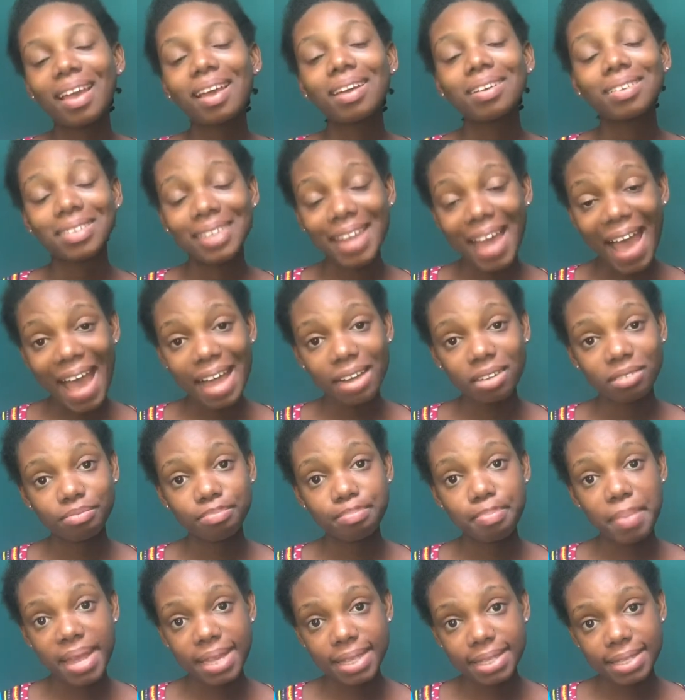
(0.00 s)

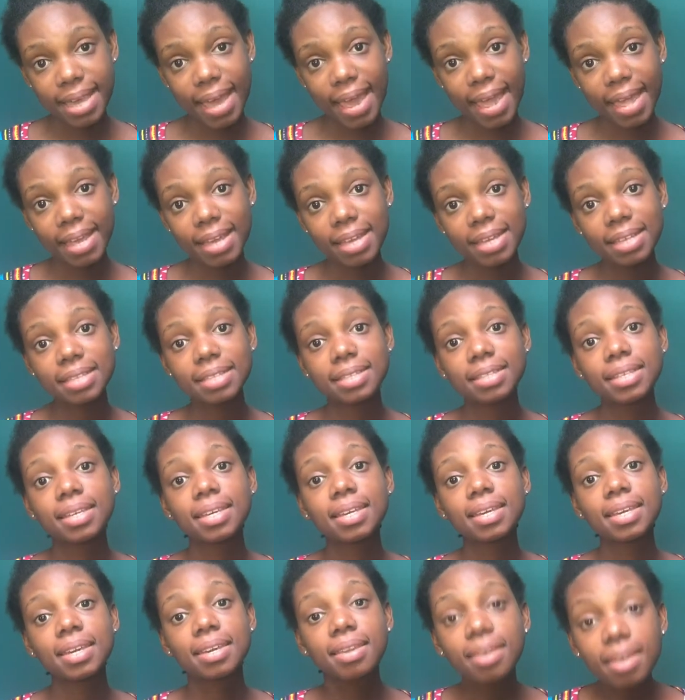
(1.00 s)
That, my dear, is the
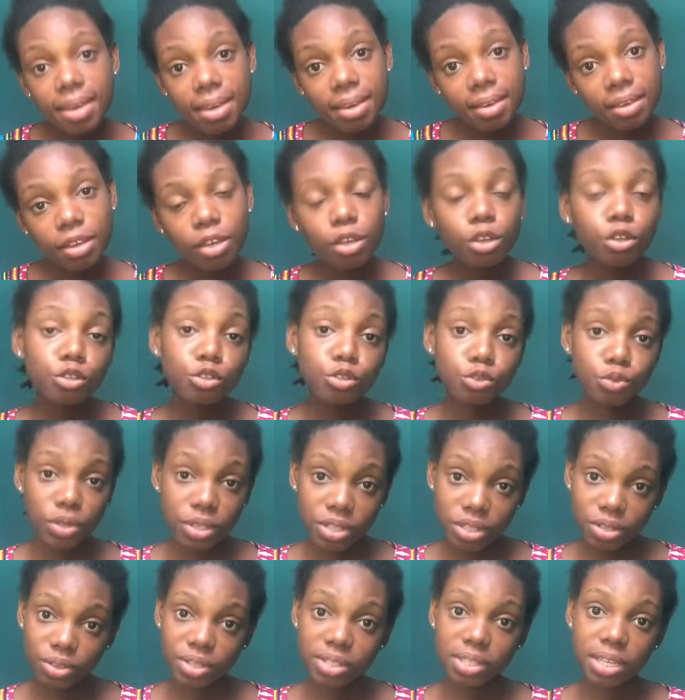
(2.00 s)
key
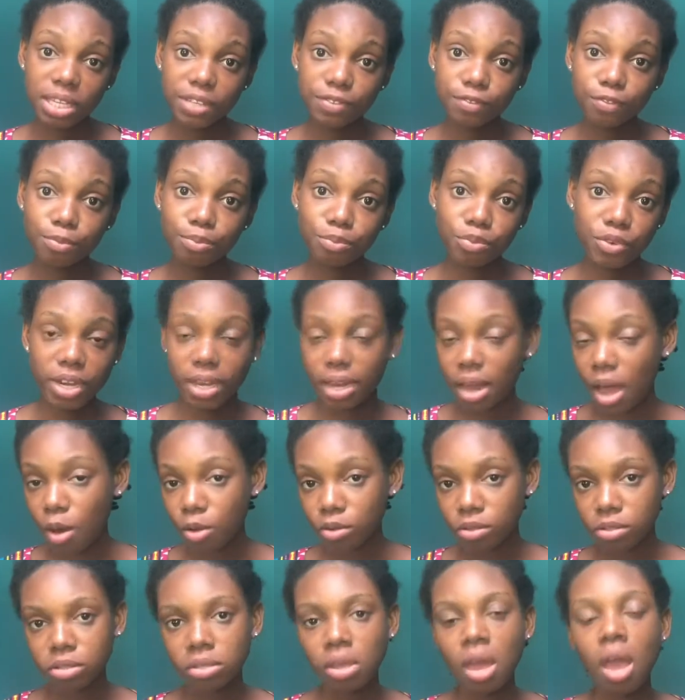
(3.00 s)
to a successful braid
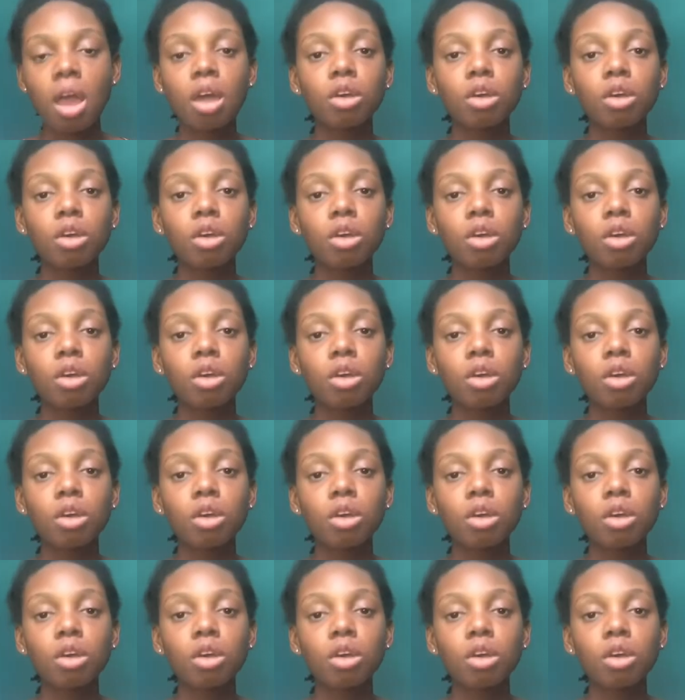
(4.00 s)
out.